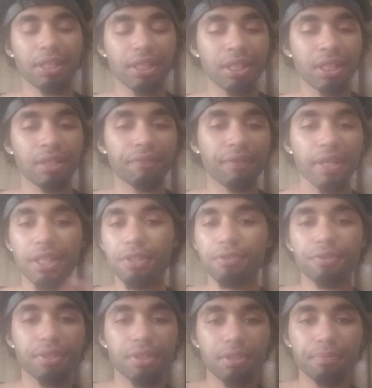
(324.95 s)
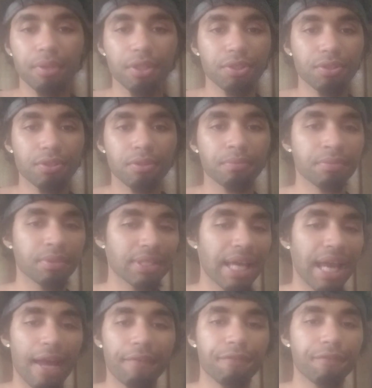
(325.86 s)
again, if any Christian, Muslims,
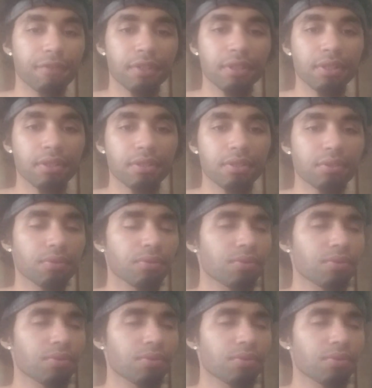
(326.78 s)
Catholics,